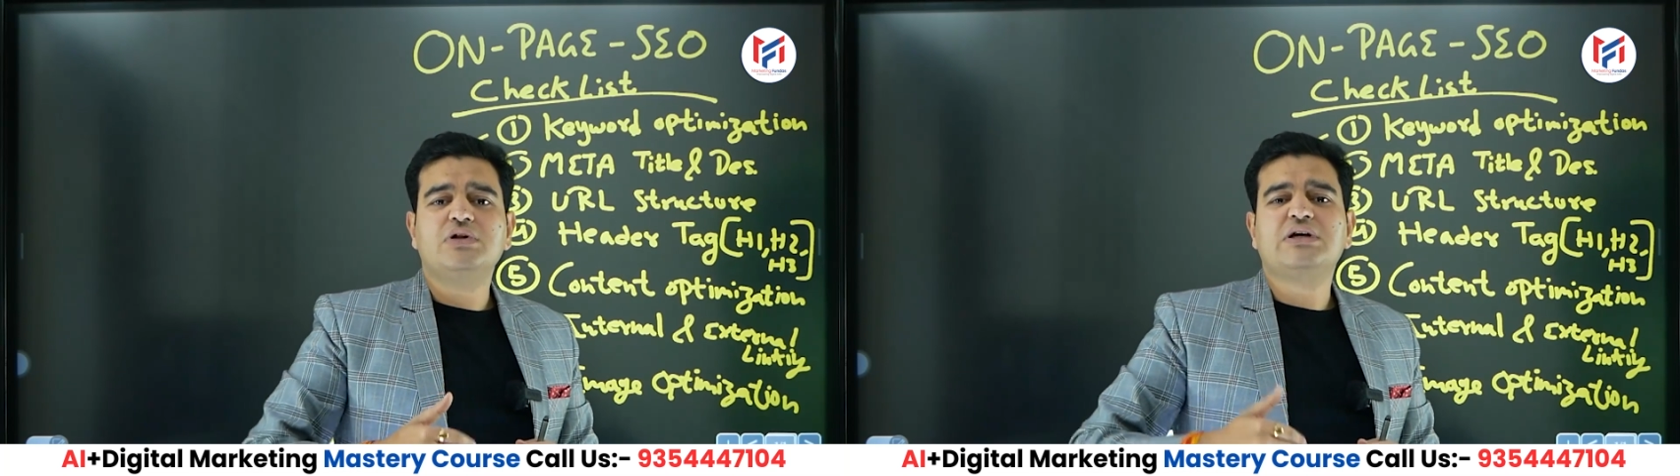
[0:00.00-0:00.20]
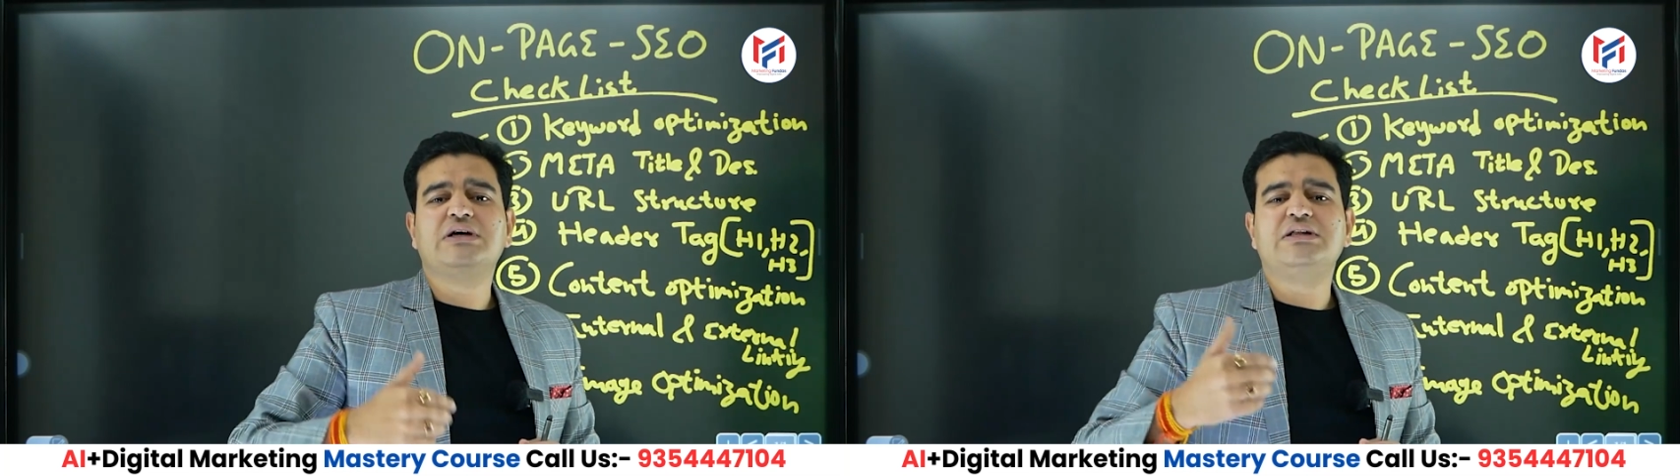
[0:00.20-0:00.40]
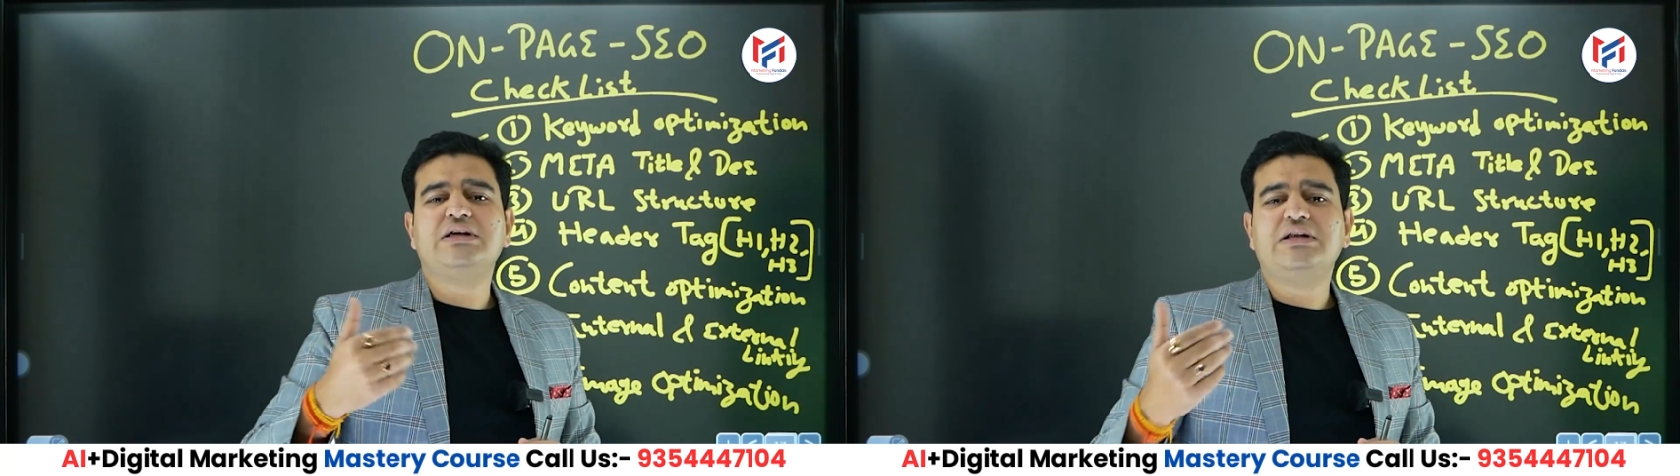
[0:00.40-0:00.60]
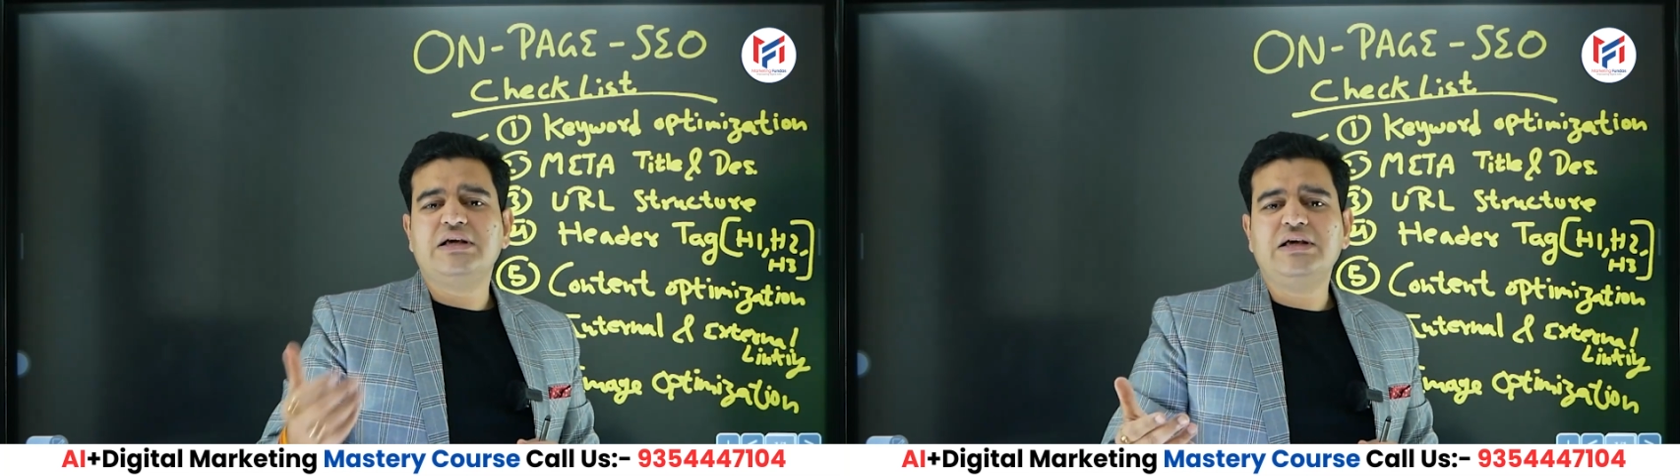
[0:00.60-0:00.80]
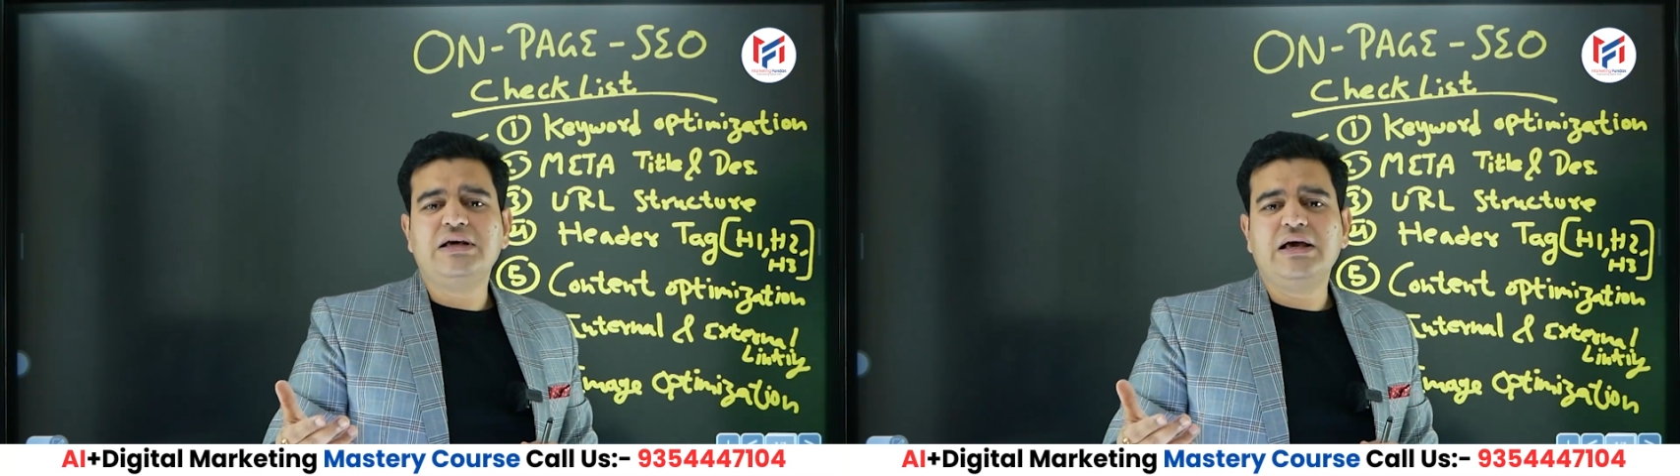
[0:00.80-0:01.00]
in the future.
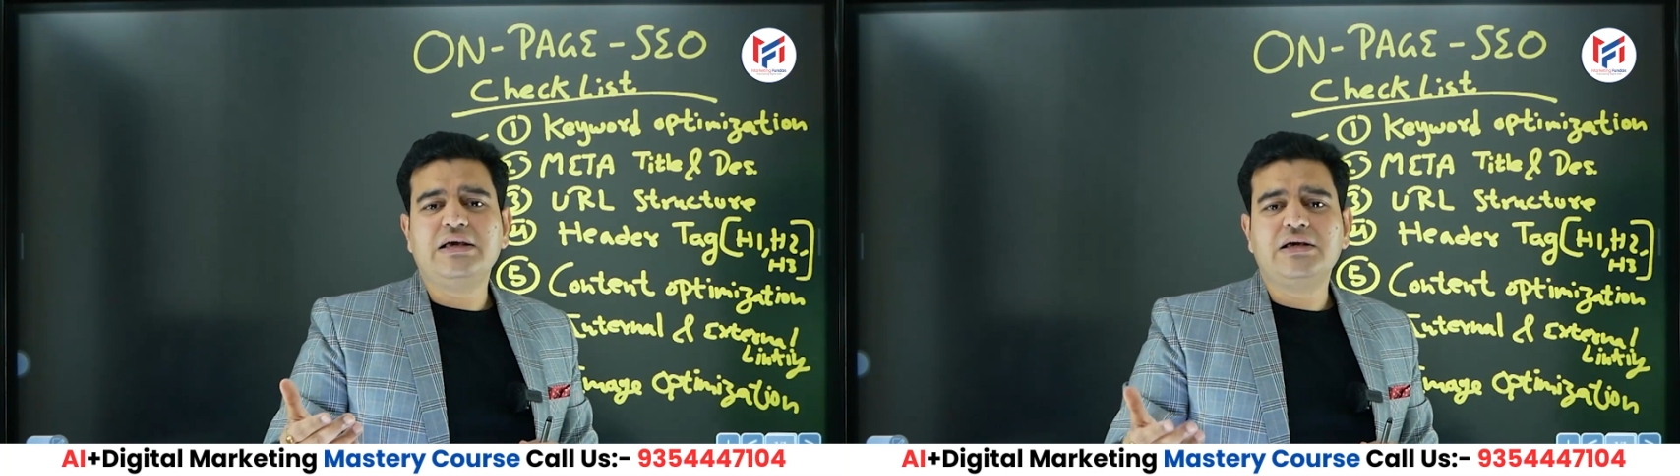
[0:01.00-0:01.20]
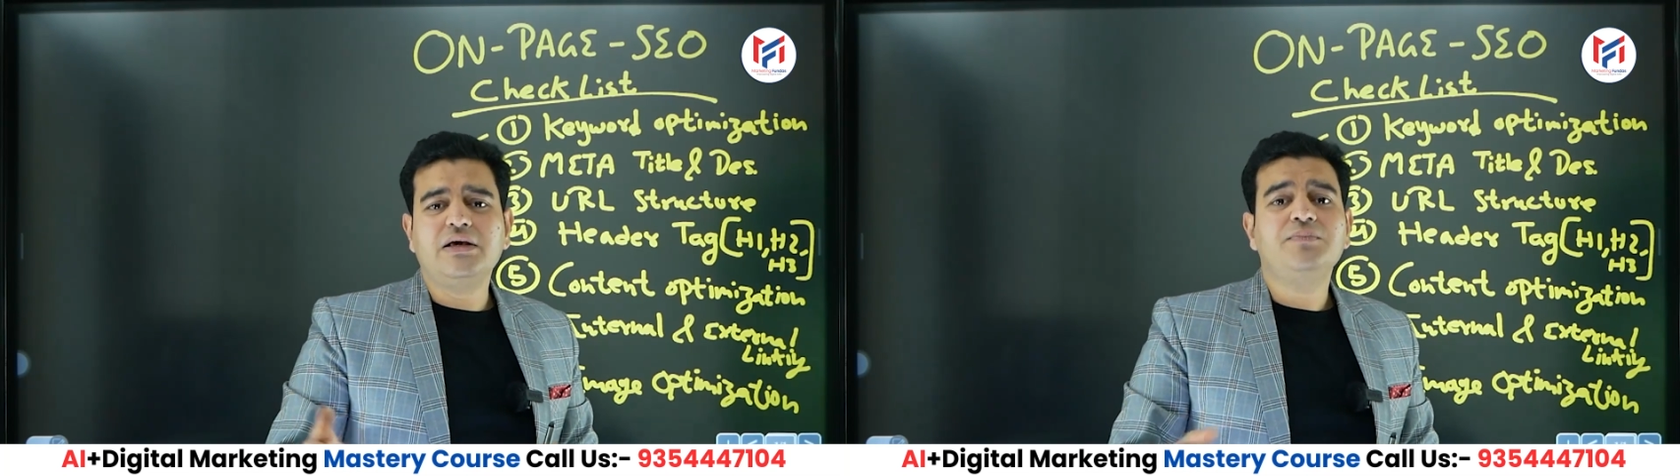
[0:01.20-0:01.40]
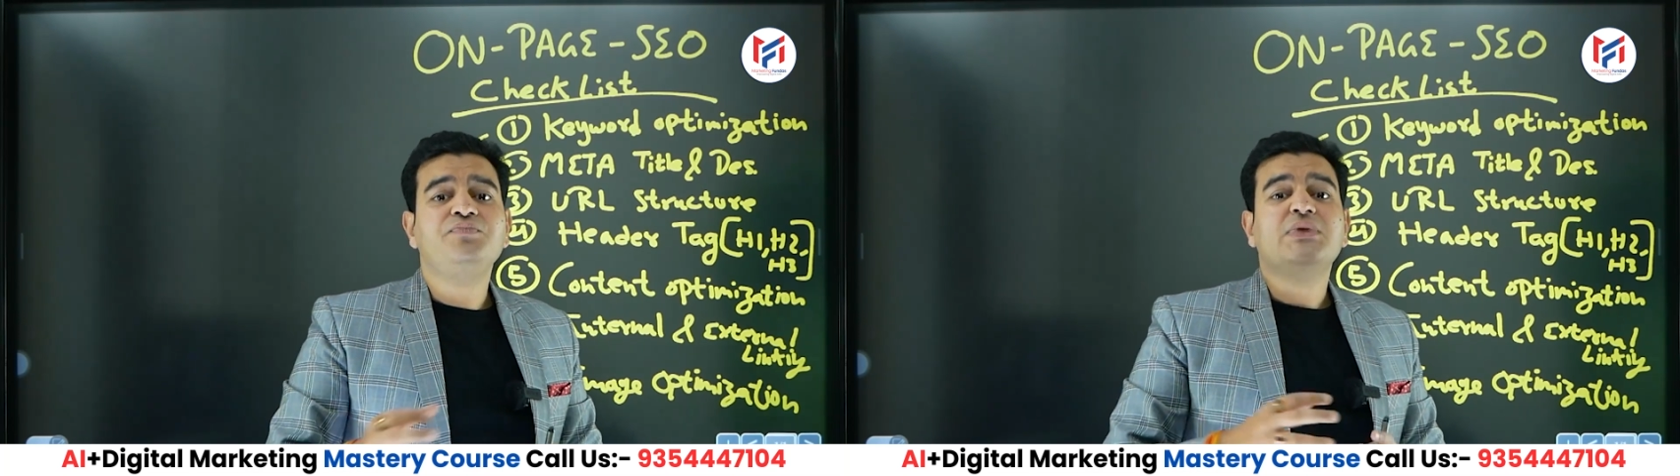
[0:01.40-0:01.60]
Okay?